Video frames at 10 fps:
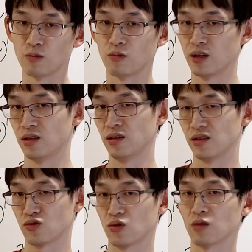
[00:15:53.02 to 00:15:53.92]
whether
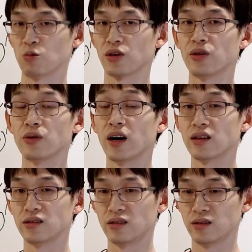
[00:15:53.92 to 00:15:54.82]
this drug will kill
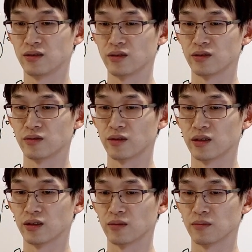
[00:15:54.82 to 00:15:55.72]
other,
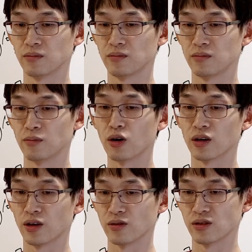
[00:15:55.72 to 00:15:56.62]

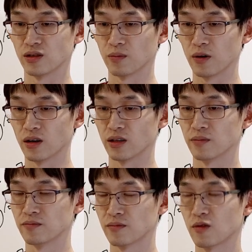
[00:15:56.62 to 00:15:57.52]
molecules in your body.
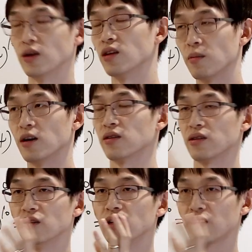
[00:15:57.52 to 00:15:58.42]
Well, not
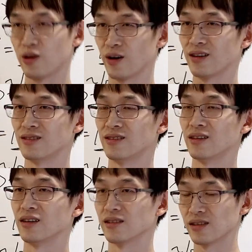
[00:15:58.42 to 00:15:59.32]
molecule, kill other
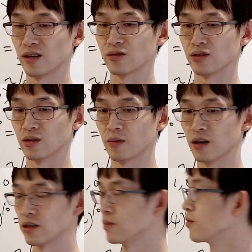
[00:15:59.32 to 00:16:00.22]
cells in your body.